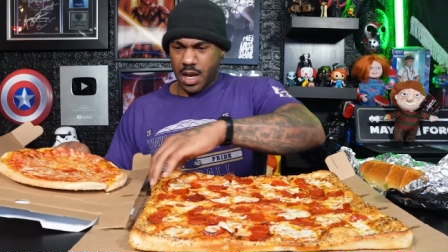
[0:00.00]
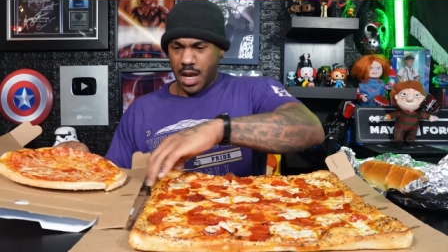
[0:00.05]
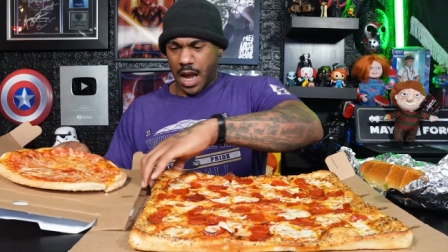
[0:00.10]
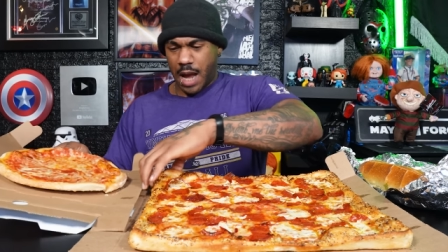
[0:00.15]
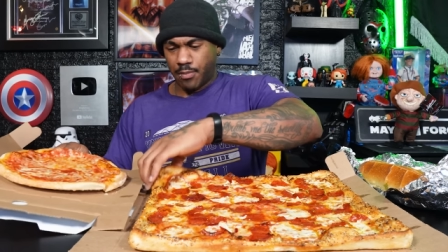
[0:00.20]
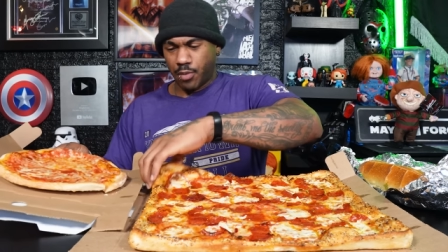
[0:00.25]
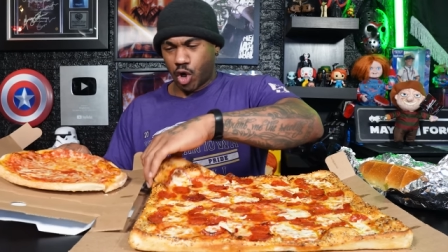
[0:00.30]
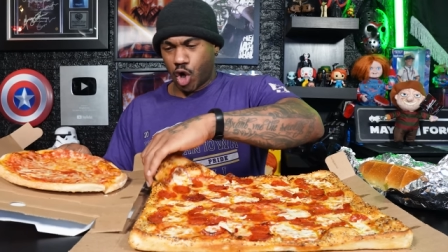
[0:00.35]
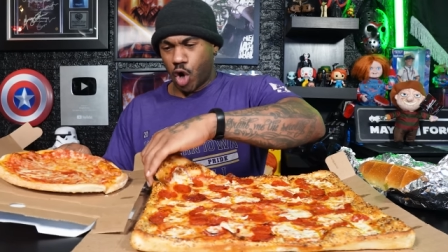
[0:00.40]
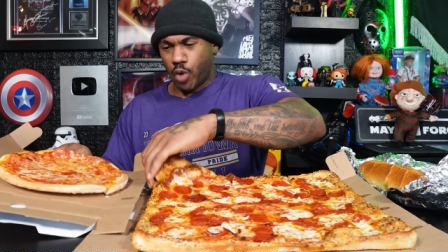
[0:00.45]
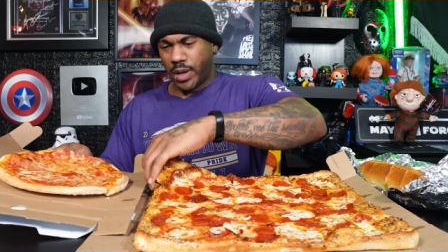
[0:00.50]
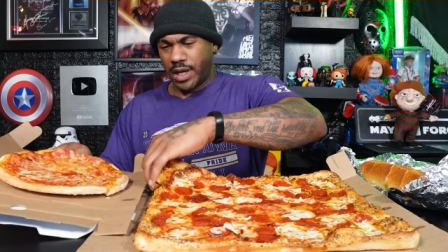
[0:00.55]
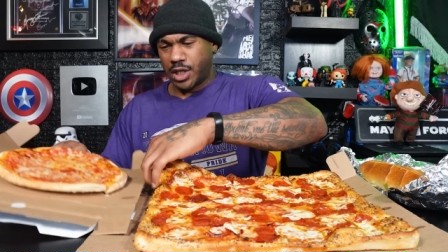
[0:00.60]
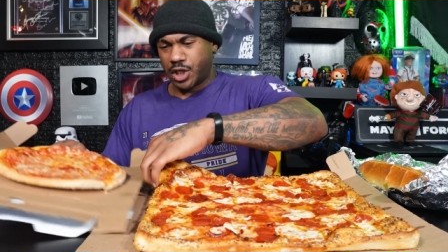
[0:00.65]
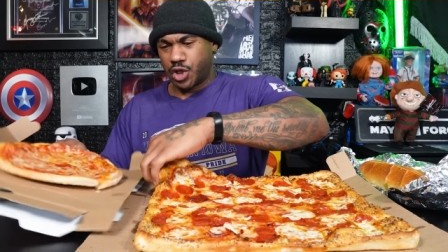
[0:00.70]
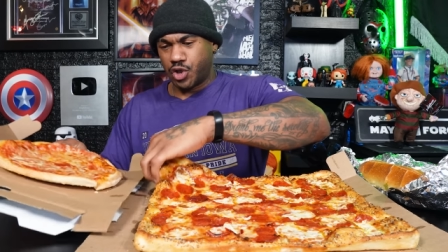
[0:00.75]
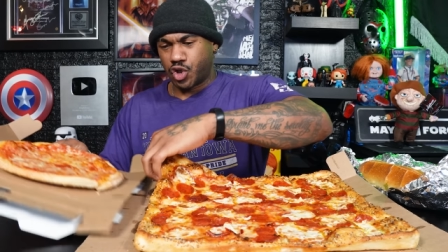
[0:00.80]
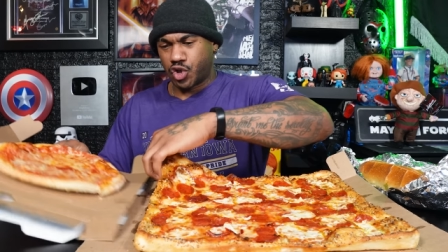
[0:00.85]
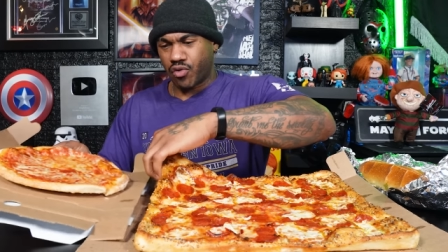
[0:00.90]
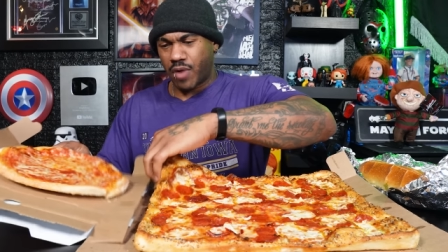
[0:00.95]
I'm going
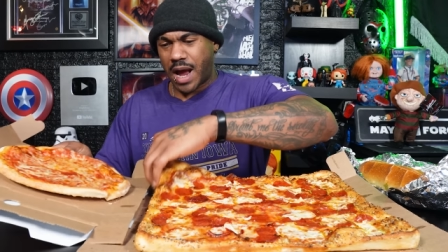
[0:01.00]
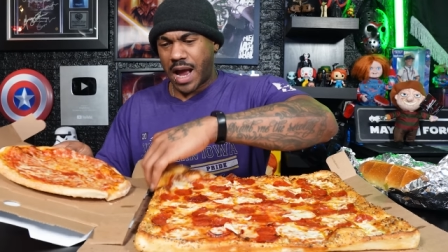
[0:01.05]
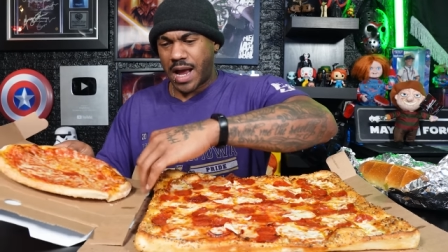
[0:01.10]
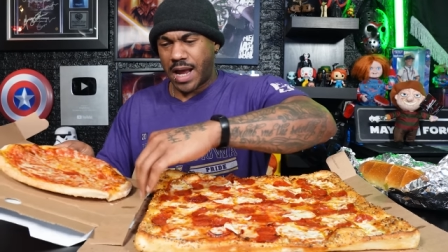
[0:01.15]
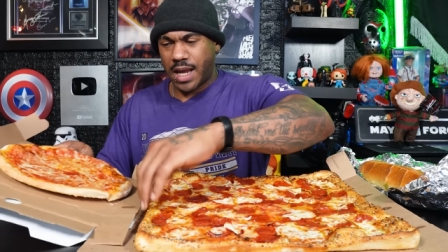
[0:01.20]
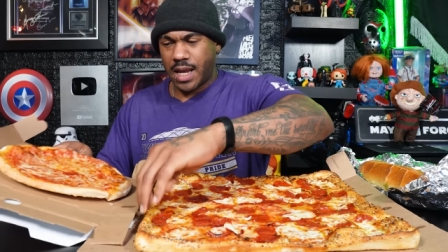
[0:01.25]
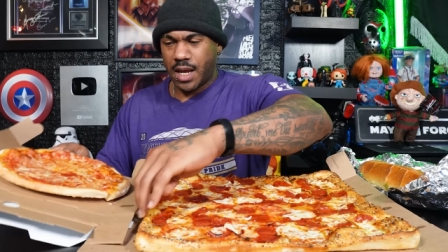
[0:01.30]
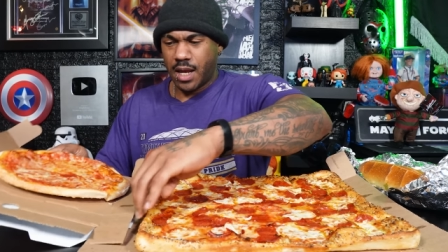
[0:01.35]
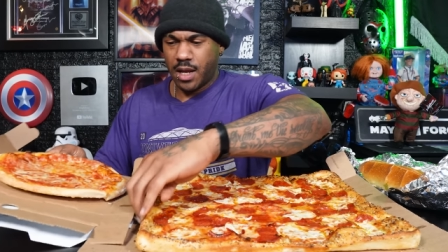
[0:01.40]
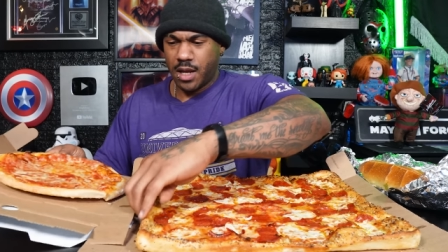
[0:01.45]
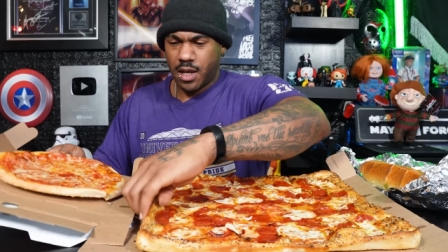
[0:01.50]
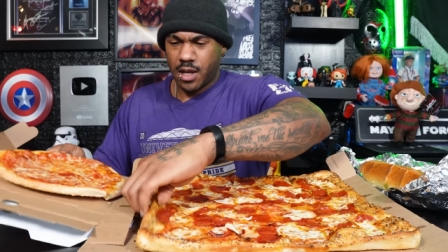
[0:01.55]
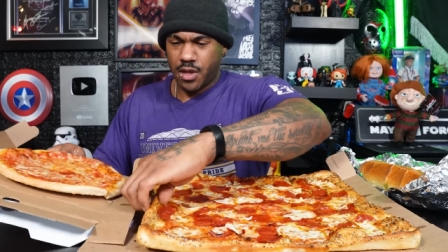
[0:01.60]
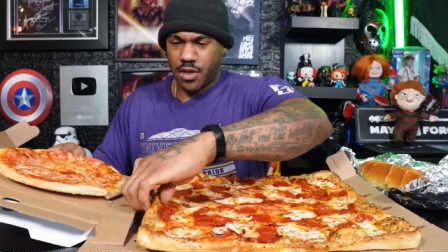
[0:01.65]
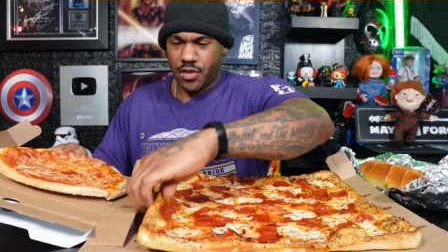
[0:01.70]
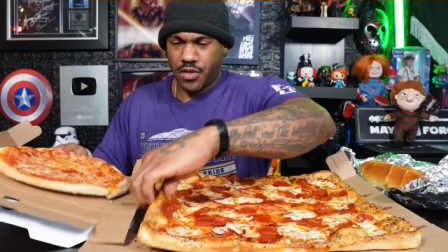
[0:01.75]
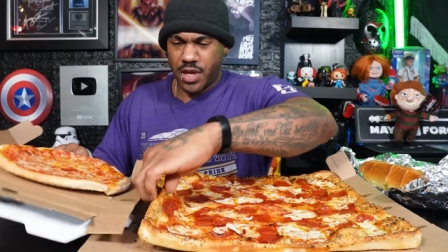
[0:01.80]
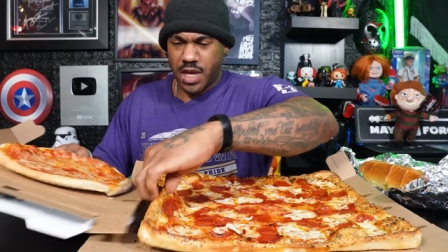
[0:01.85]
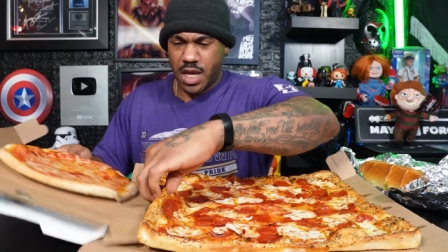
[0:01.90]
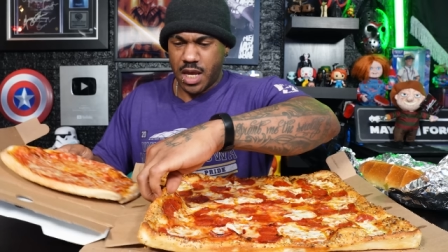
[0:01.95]
to try
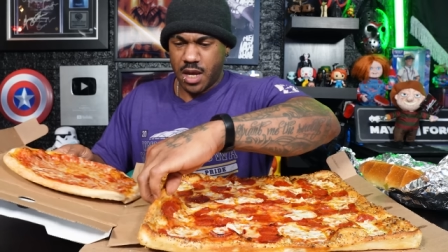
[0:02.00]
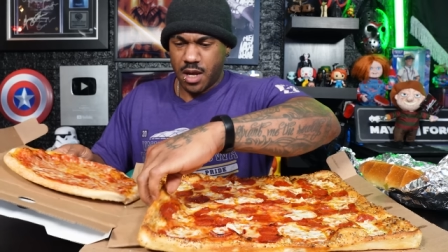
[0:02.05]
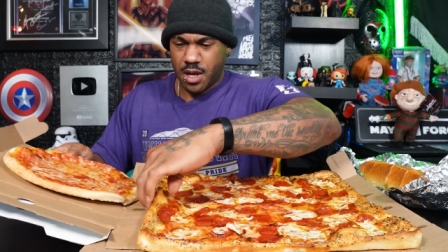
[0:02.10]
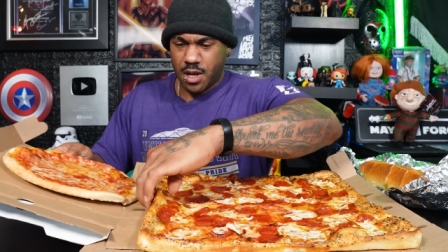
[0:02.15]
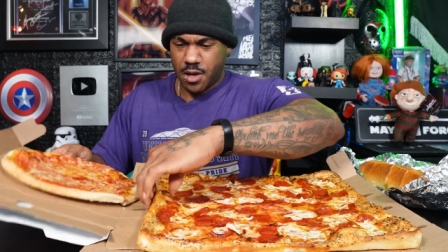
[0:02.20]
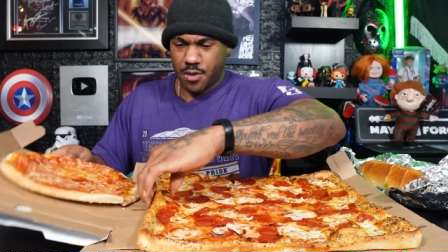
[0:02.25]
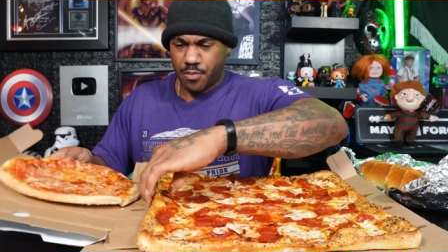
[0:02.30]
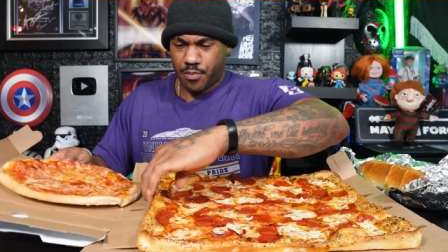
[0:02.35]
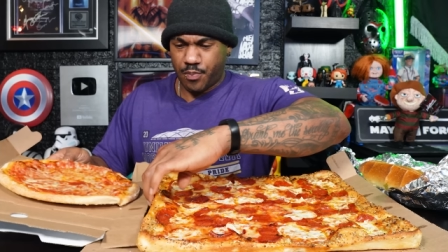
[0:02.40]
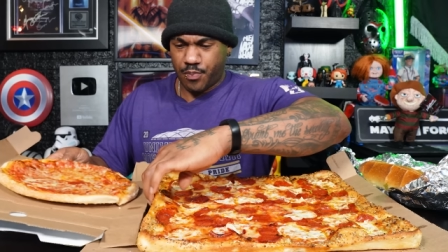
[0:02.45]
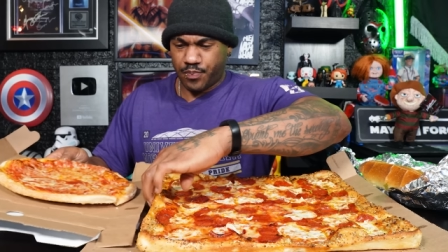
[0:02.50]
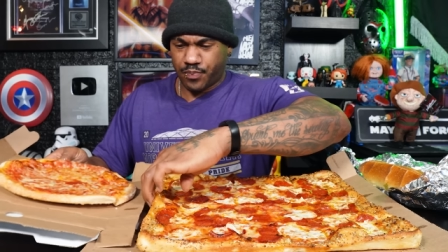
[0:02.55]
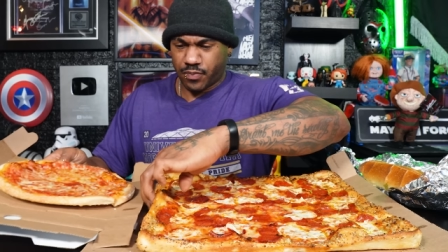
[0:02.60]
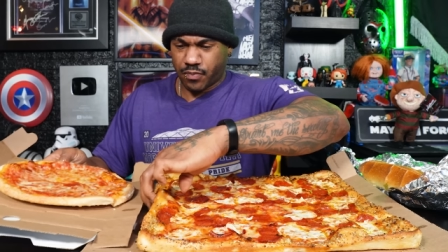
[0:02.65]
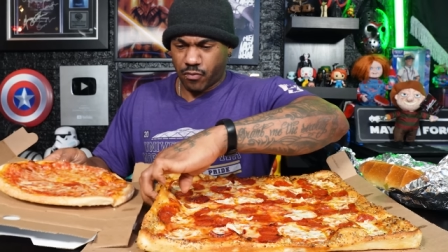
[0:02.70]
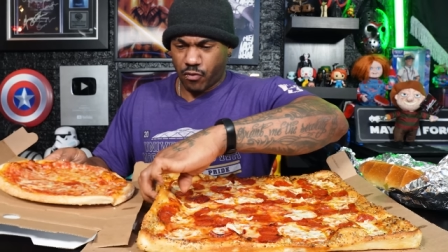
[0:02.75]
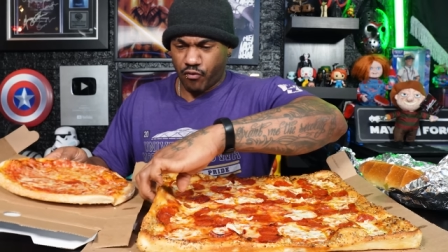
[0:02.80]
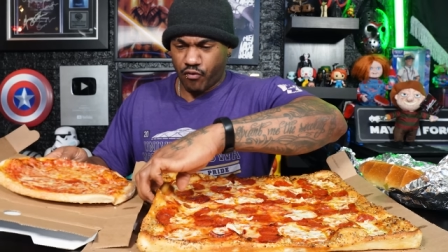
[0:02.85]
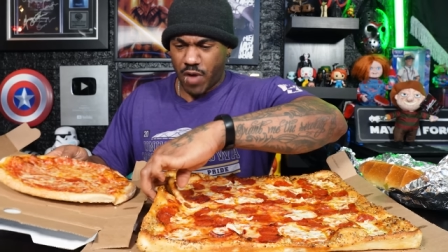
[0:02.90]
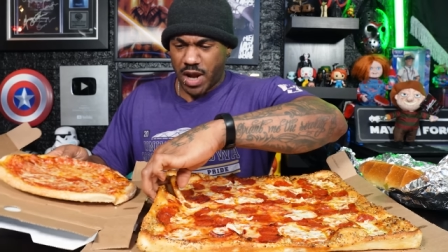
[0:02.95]
the
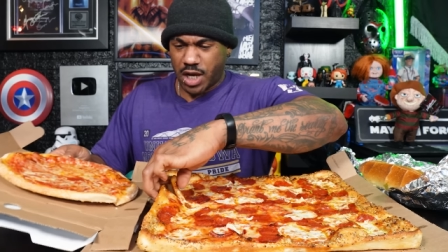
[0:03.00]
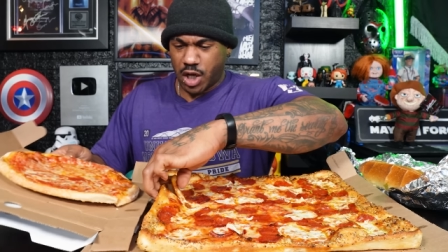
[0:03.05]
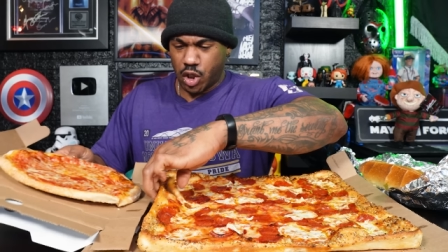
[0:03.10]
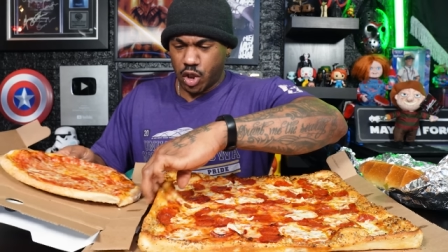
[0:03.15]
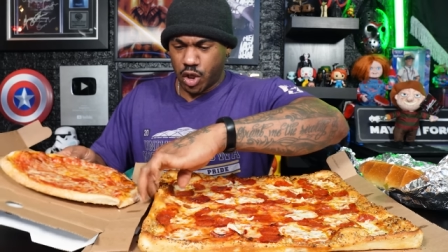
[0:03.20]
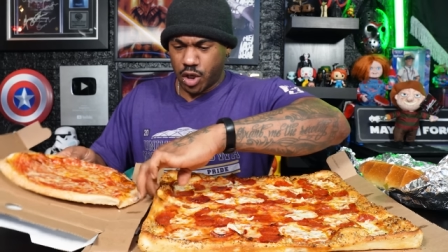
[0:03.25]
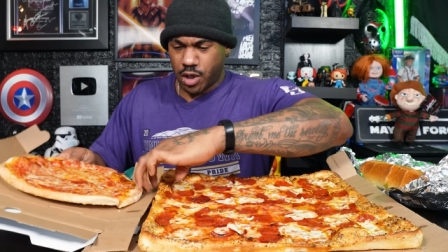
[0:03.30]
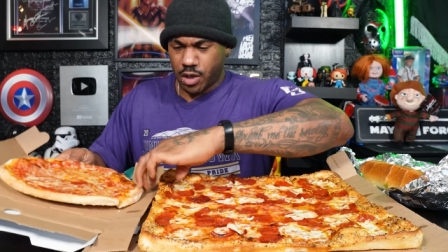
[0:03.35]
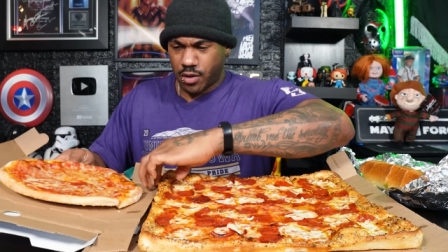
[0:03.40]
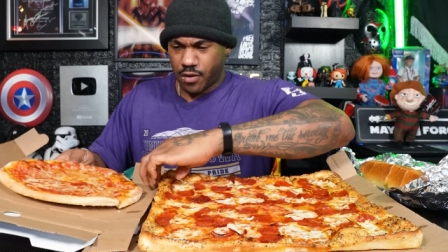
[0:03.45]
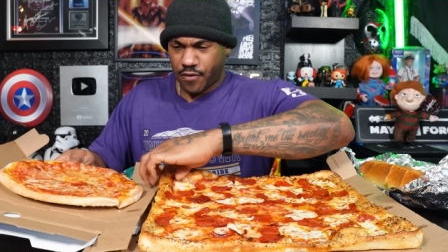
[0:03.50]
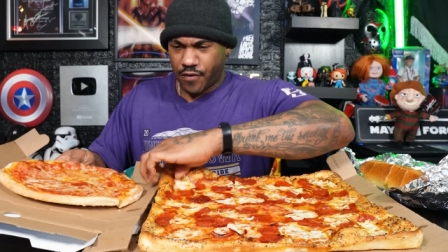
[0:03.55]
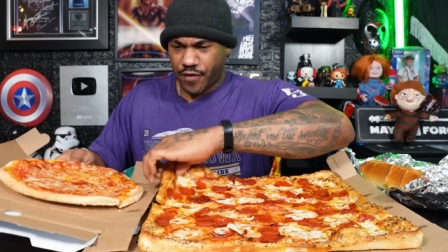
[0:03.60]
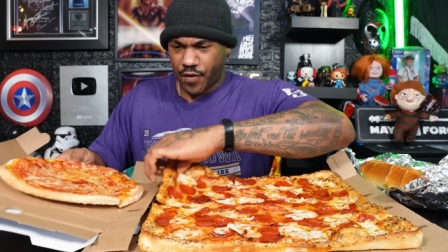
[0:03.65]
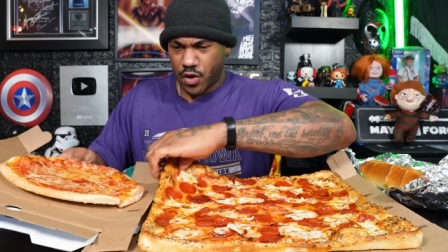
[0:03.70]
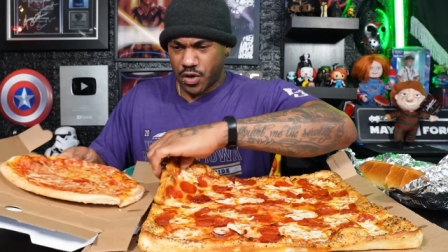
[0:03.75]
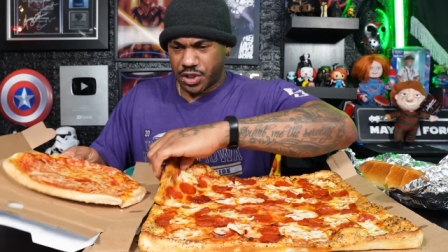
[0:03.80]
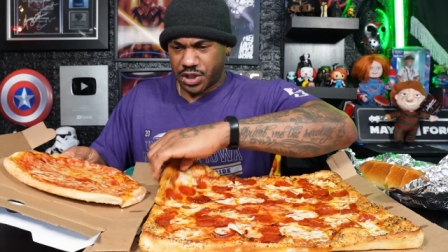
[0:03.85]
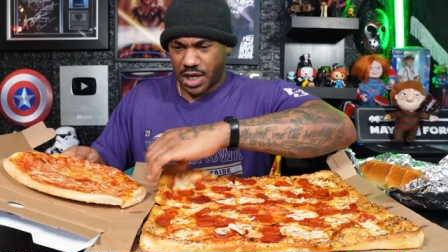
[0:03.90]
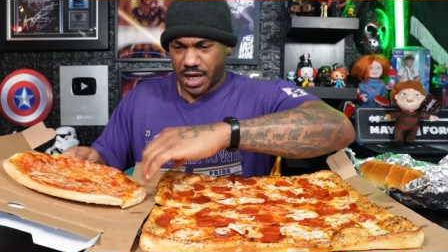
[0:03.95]
regular
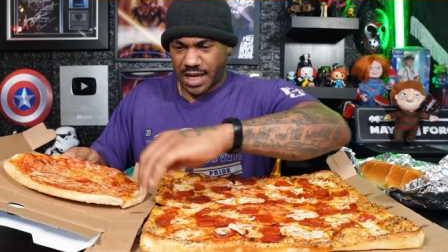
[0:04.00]
first.